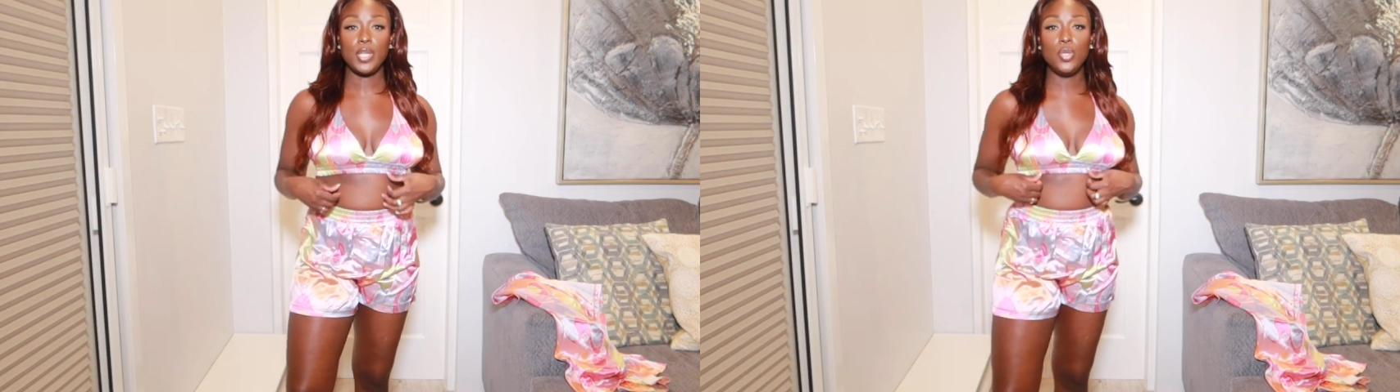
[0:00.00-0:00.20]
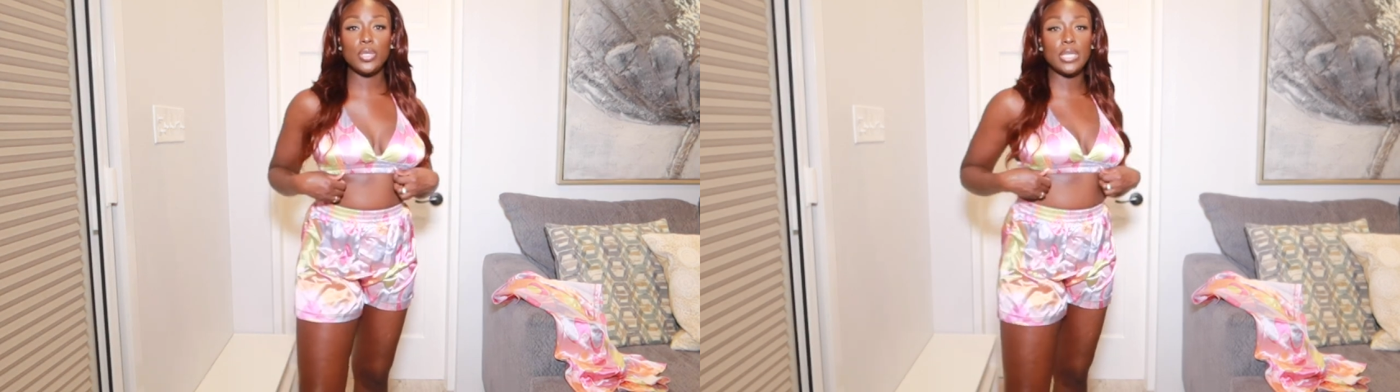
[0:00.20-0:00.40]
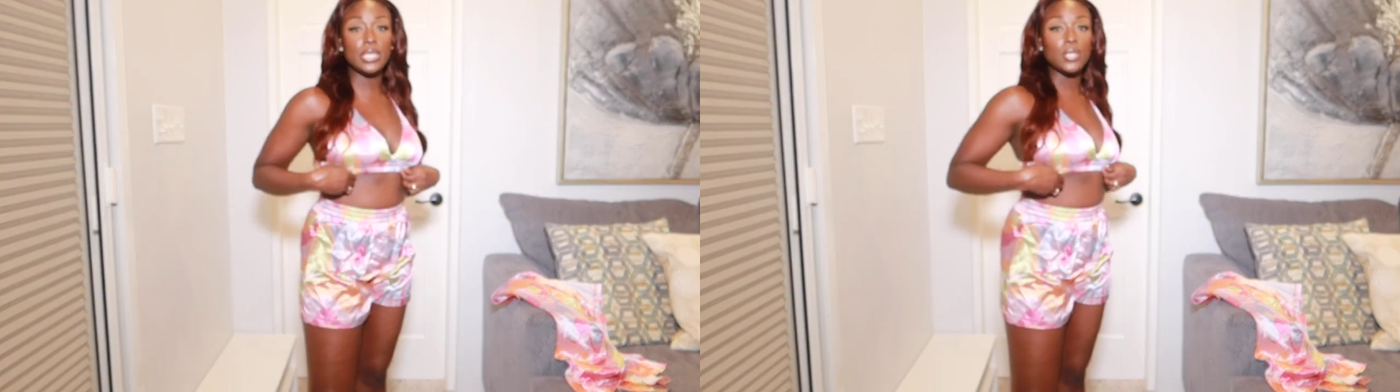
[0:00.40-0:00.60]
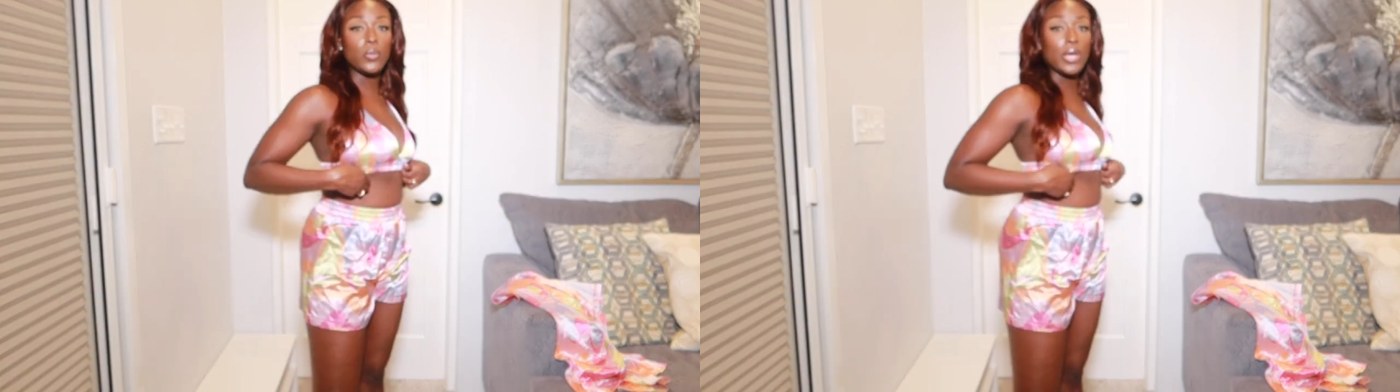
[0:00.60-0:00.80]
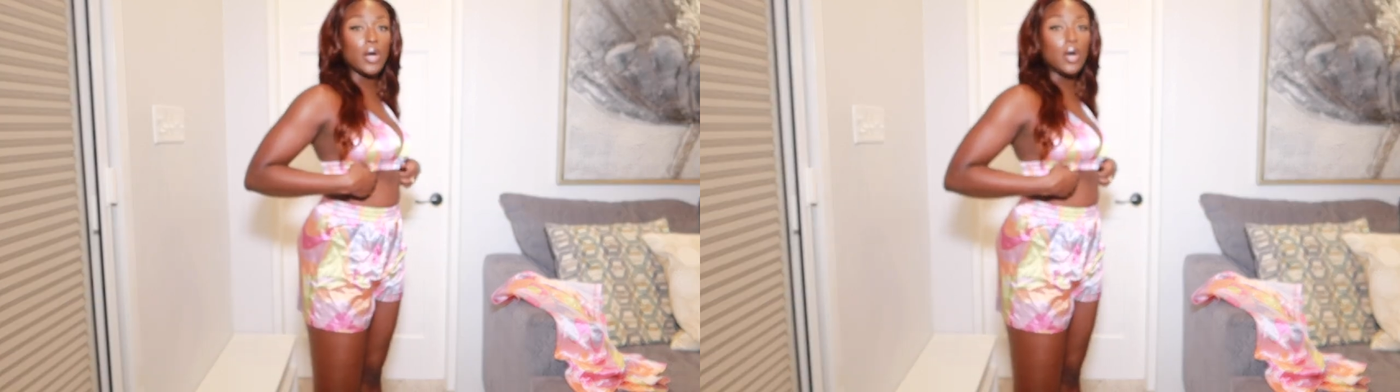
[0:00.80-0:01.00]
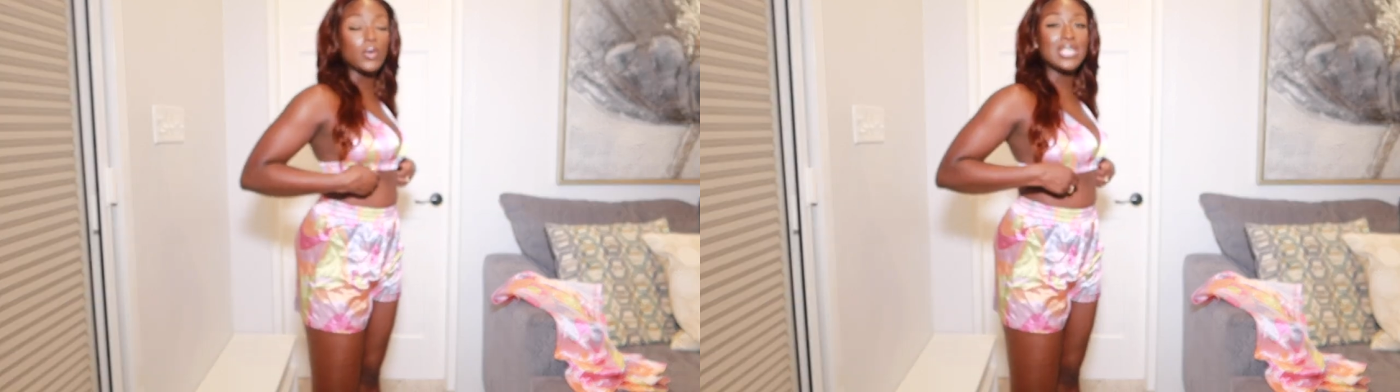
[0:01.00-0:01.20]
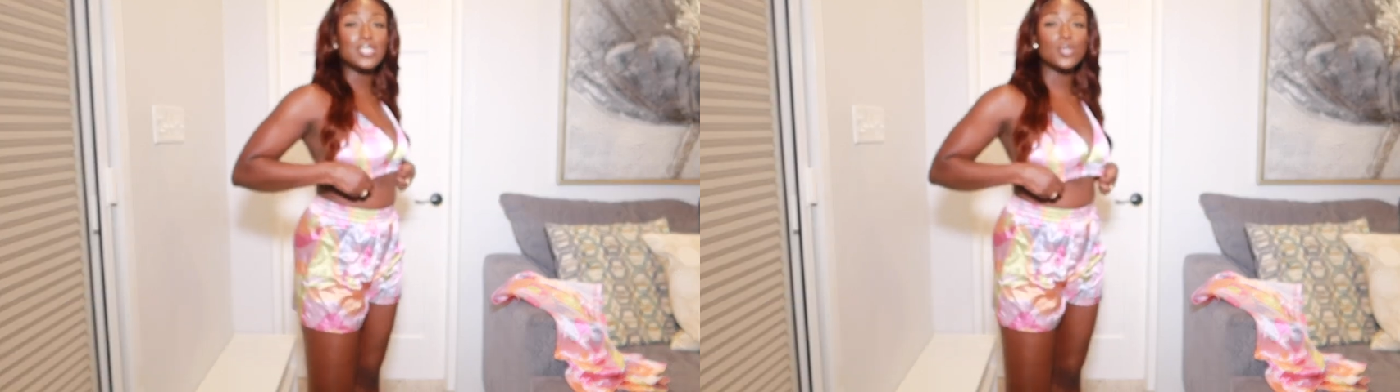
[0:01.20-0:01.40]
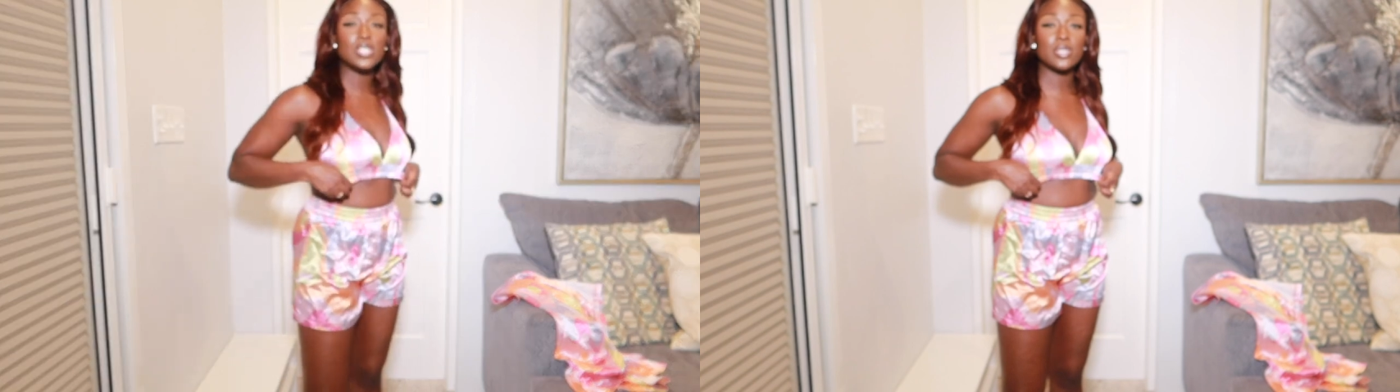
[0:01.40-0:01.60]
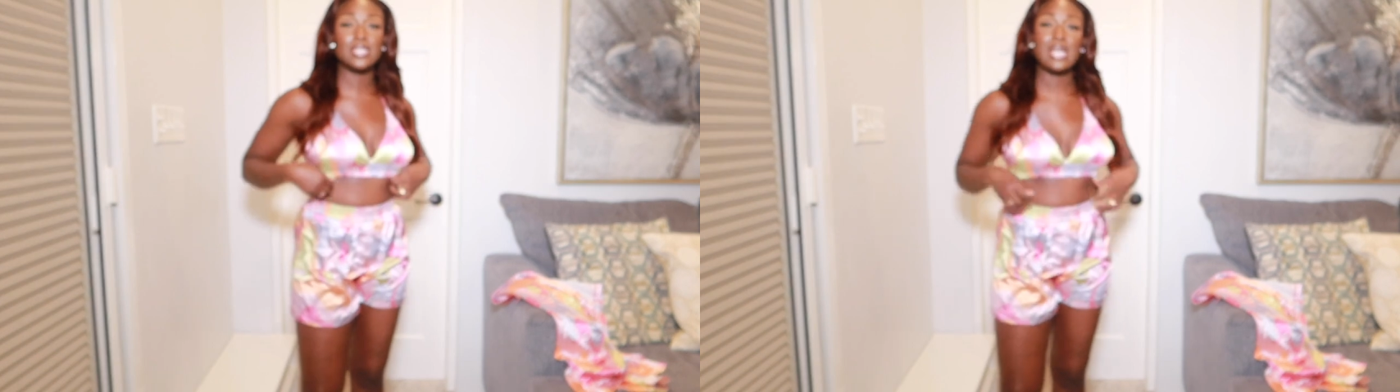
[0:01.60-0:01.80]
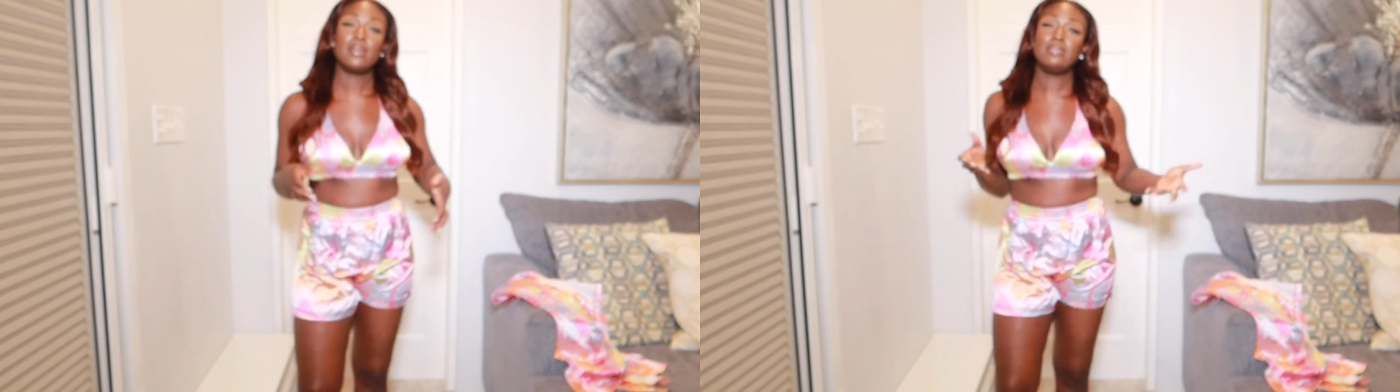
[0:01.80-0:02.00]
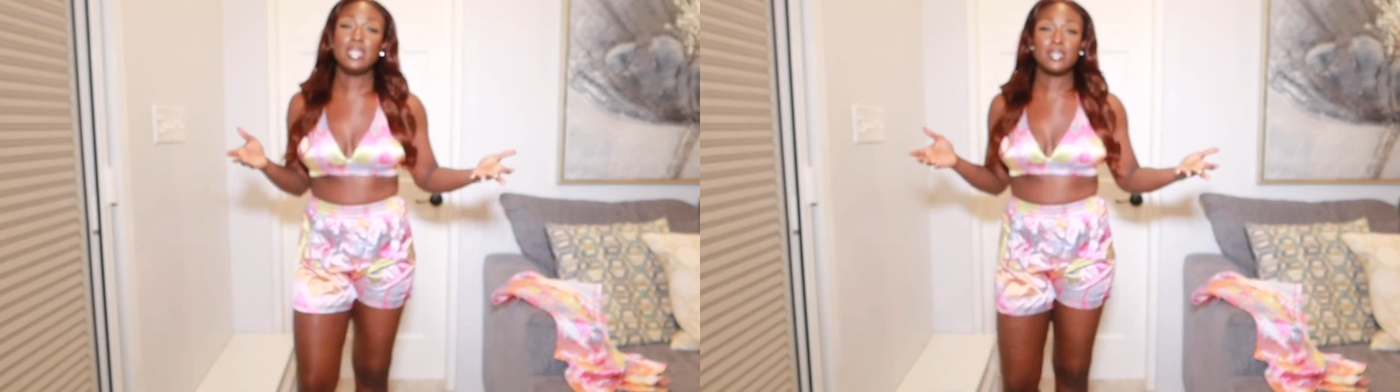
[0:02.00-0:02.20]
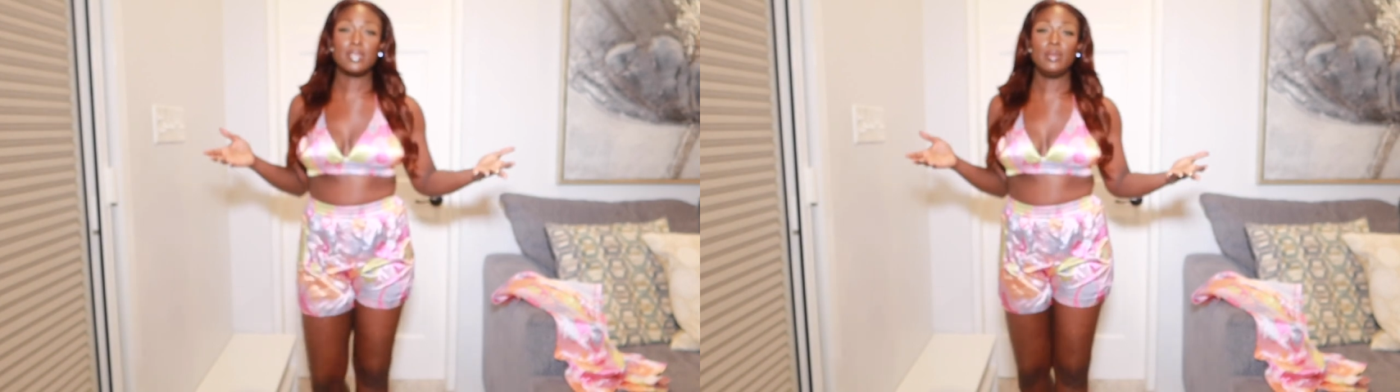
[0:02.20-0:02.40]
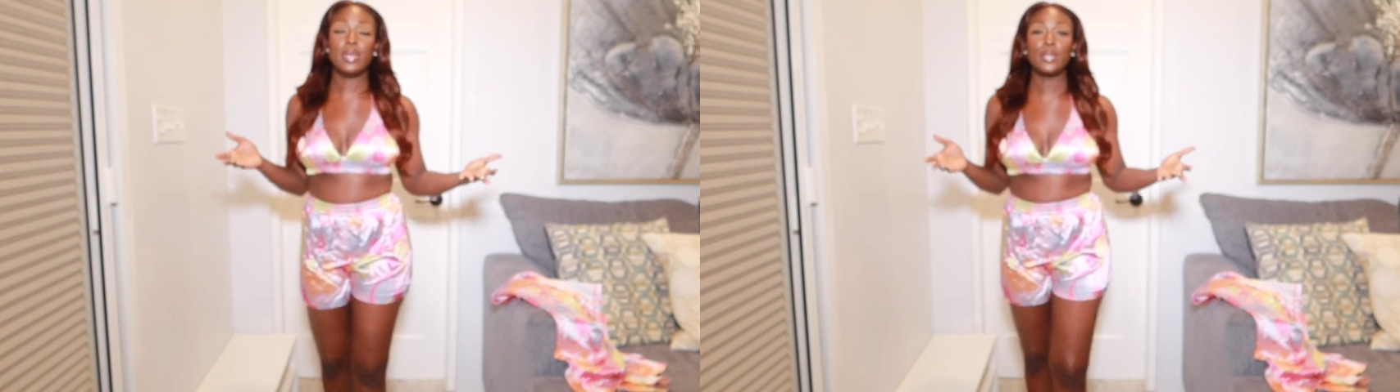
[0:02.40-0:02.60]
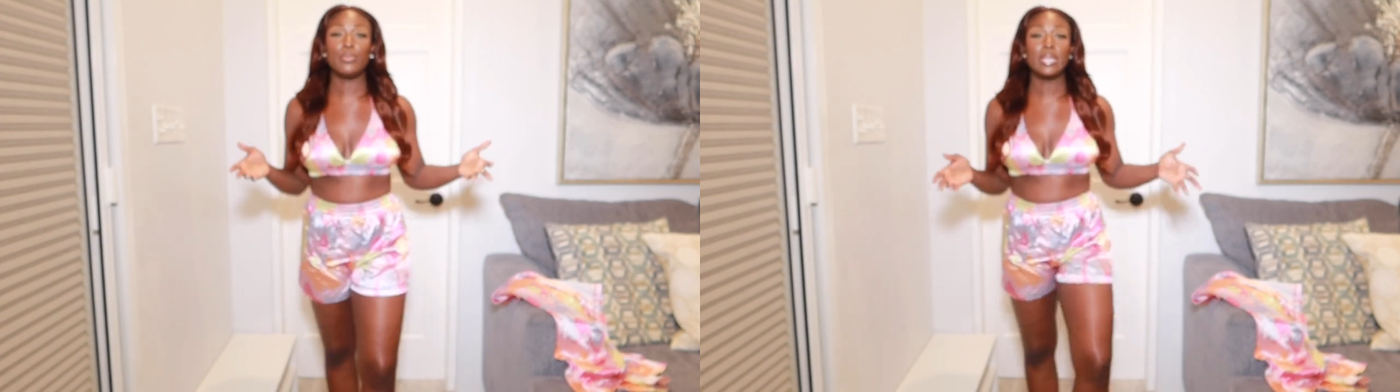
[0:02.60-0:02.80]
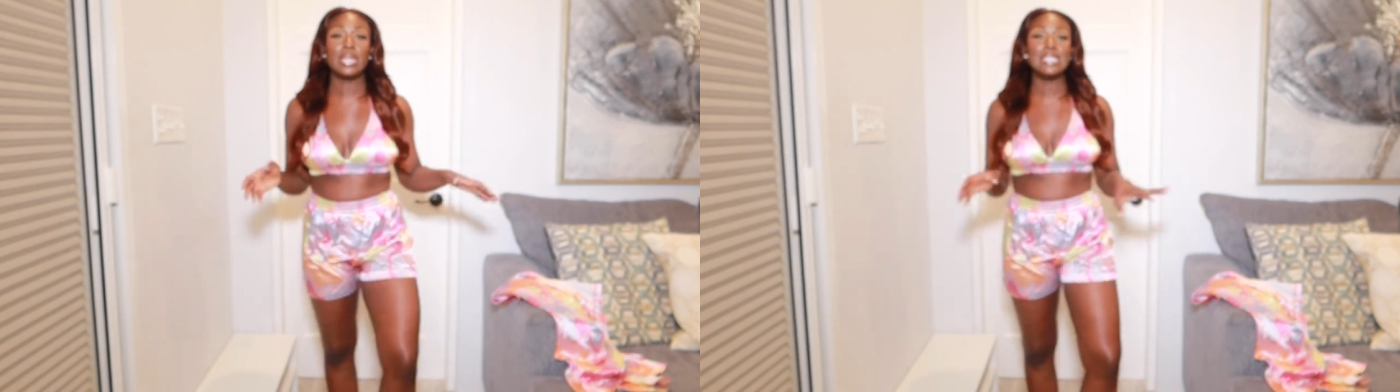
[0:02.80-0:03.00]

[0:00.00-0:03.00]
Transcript: looking the way how it does because I don't think it's going to make a break it.